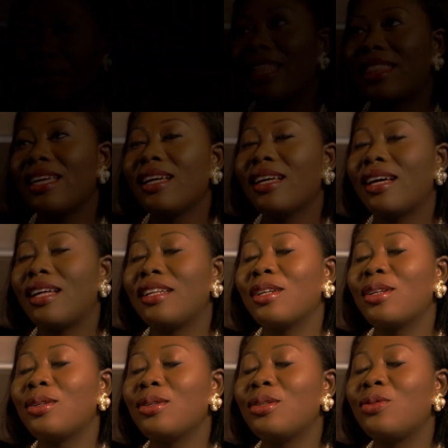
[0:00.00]
I think that a
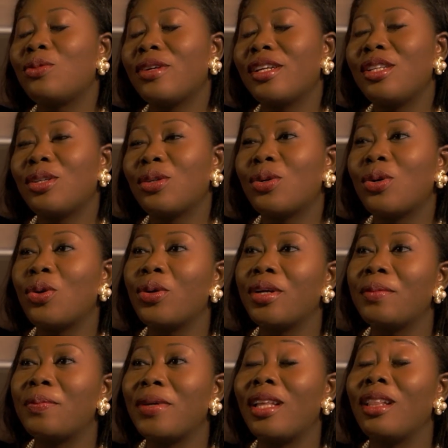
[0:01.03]
good radio OAP,